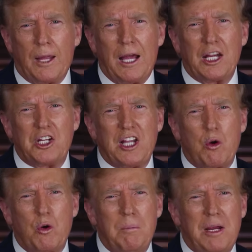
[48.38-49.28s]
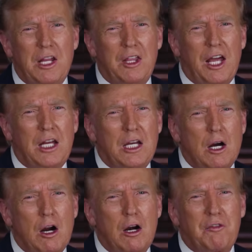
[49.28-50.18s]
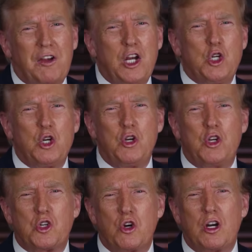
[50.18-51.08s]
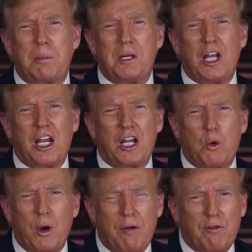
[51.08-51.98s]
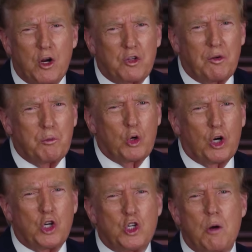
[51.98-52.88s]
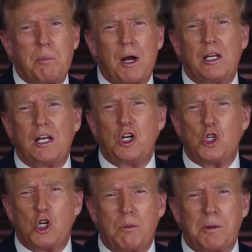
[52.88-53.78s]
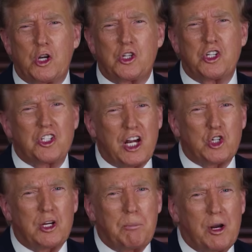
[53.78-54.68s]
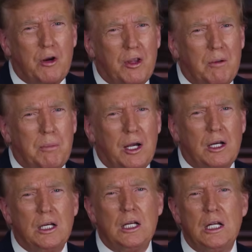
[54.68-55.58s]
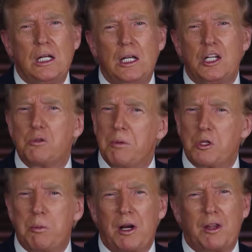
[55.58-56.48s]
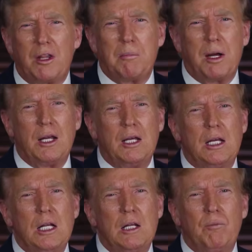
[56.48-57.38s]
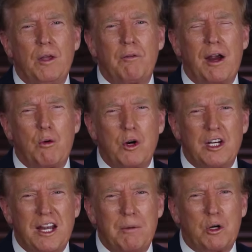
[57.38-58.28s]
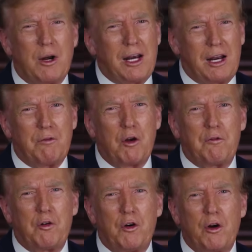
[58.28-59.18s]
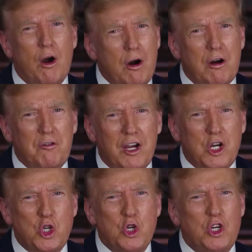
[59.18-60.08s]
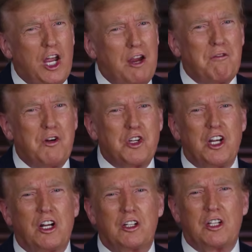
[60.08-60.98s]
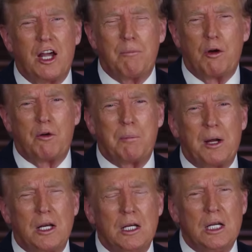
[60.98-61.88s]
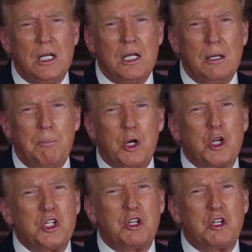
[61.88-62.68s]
I guess that would mean that RFK Jr. is going to be taking away votes from crooked Joe Biden, and he should because he's actually better than Biden. He's much better than Biden. If I were a Democrat, I'd vote for RFK Jr. every single time over Biden because